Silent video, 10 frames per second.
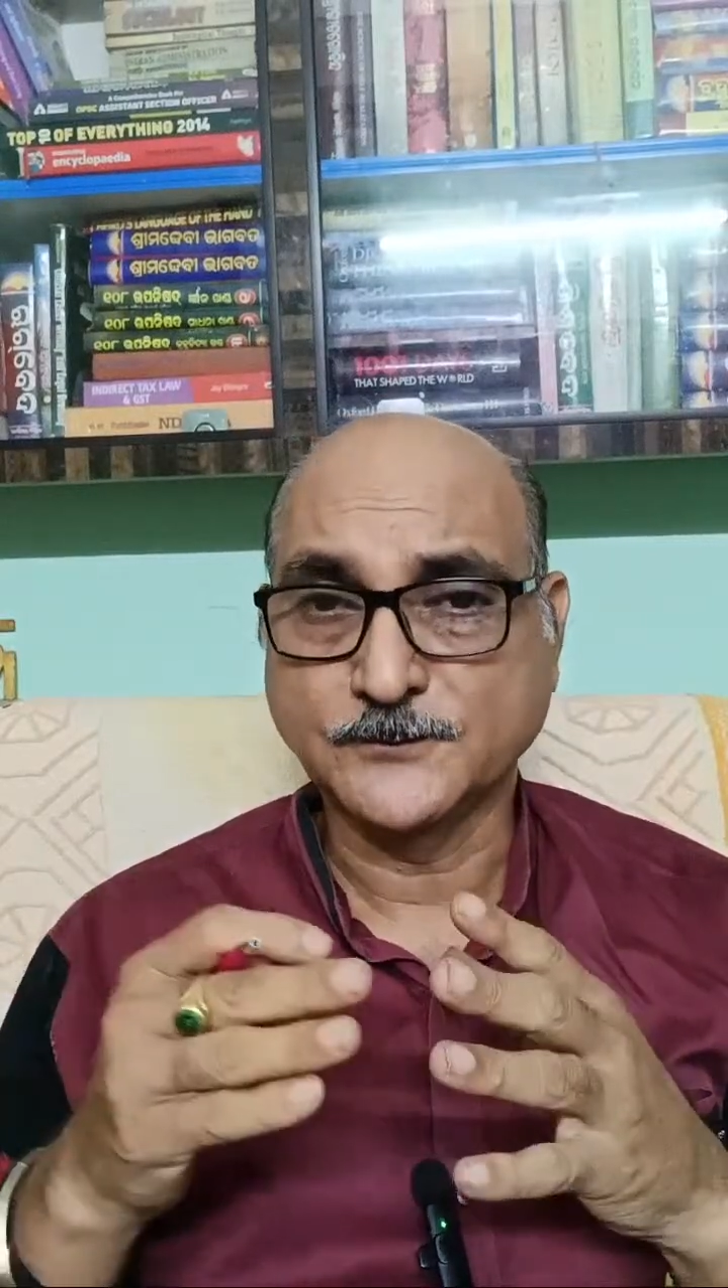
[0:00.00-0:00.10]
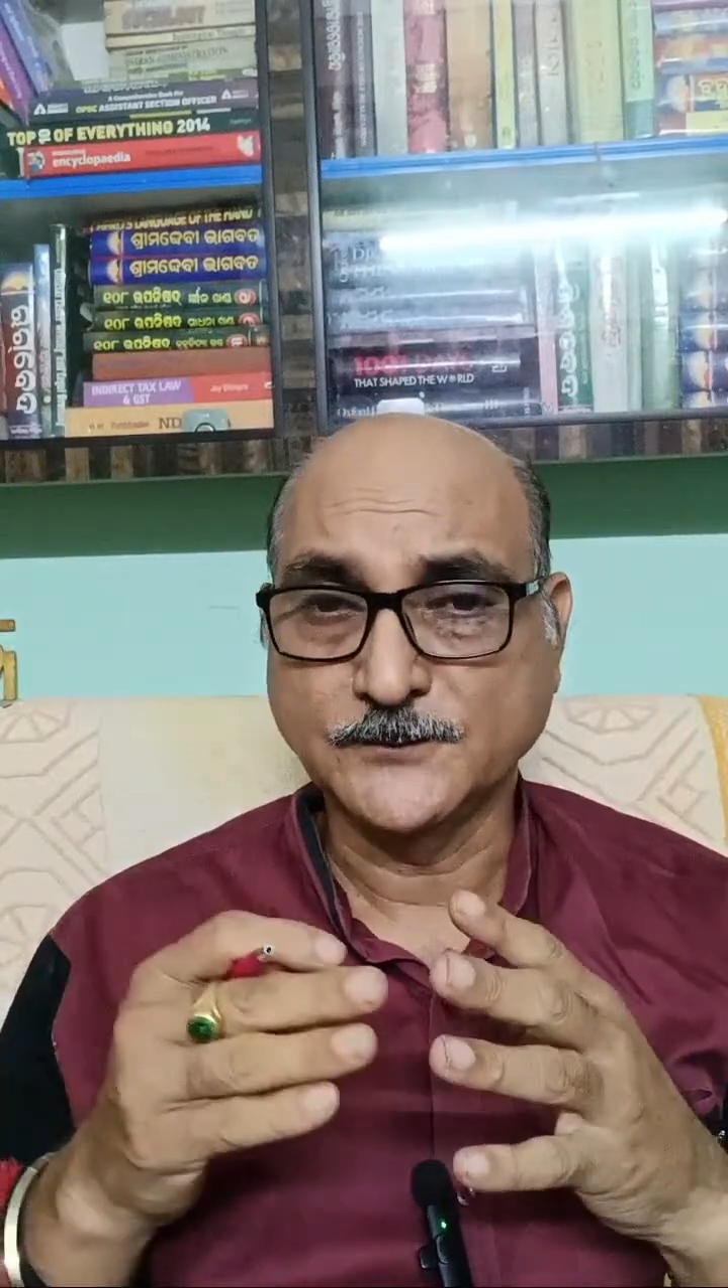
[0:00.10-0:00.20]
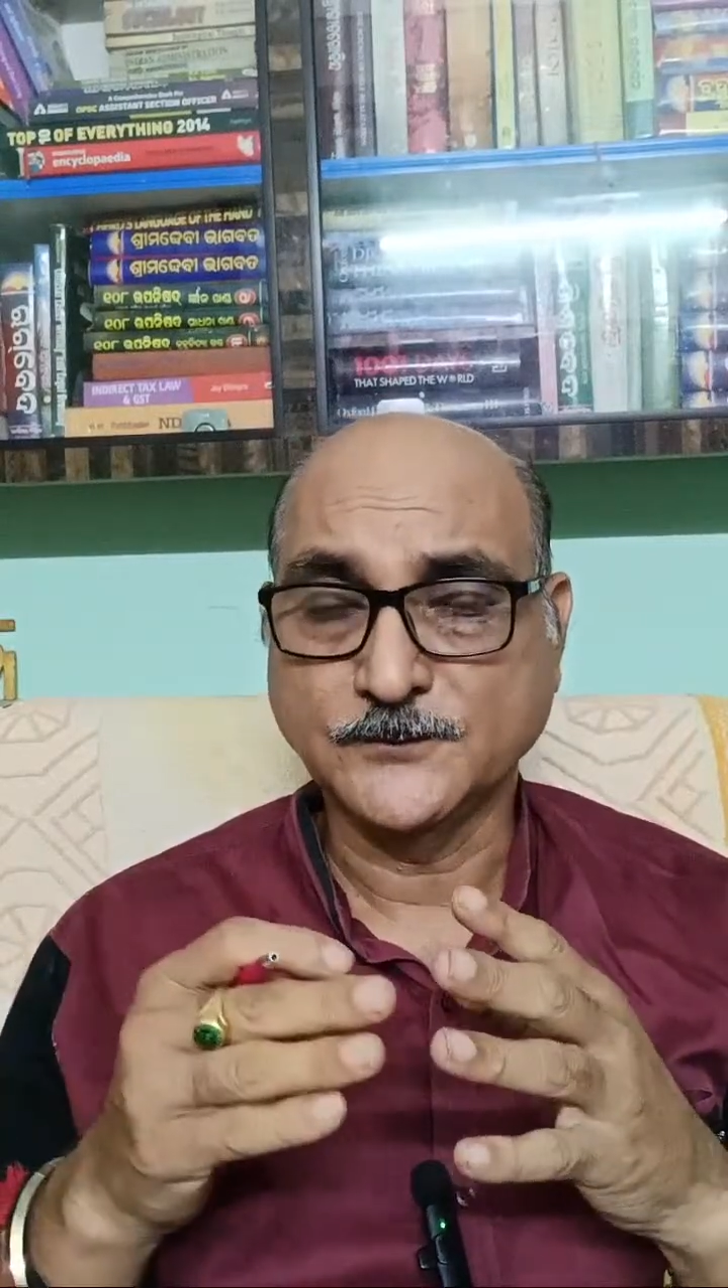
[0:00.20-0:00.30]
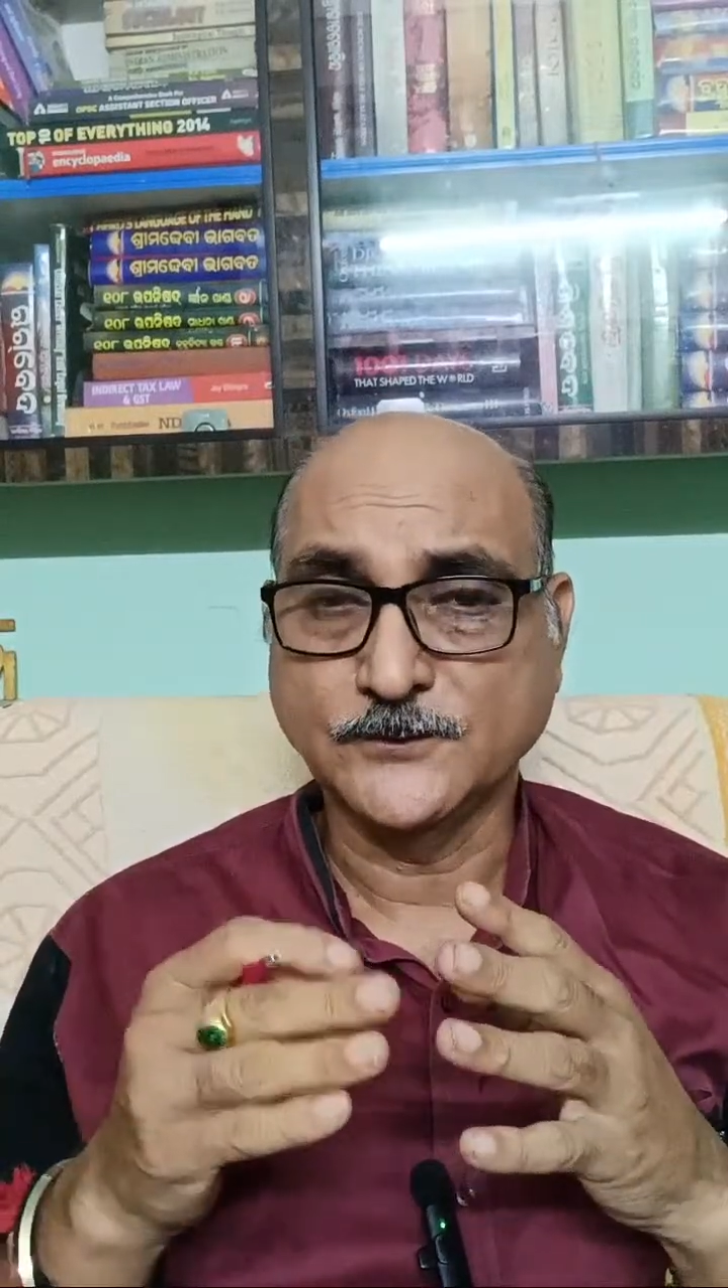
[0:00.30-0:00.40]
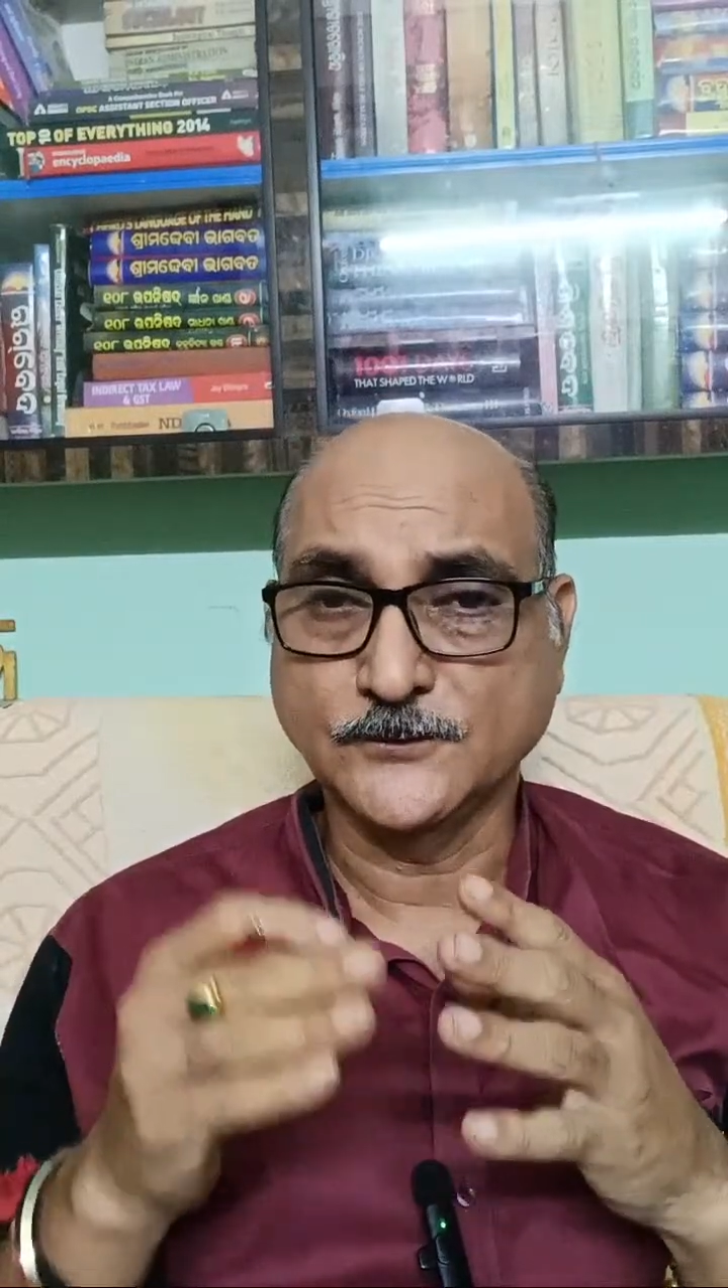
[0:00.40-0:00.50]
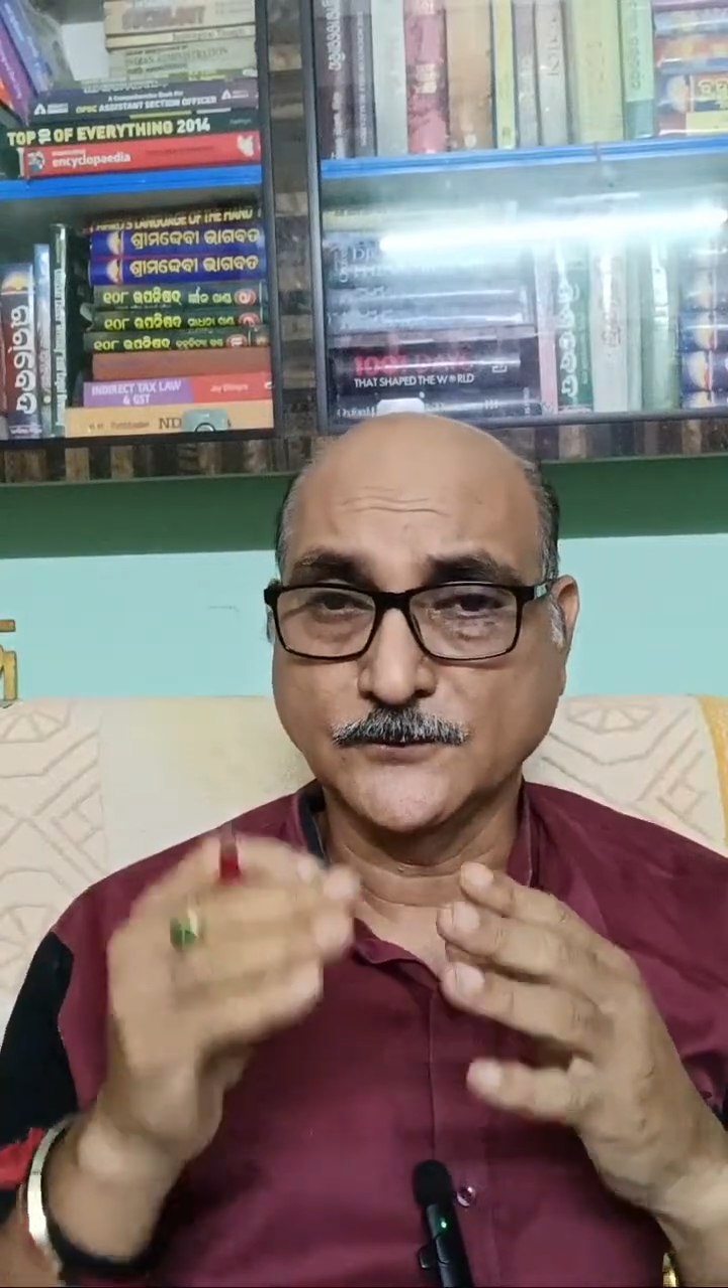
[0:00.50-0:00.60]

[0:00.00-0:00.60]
people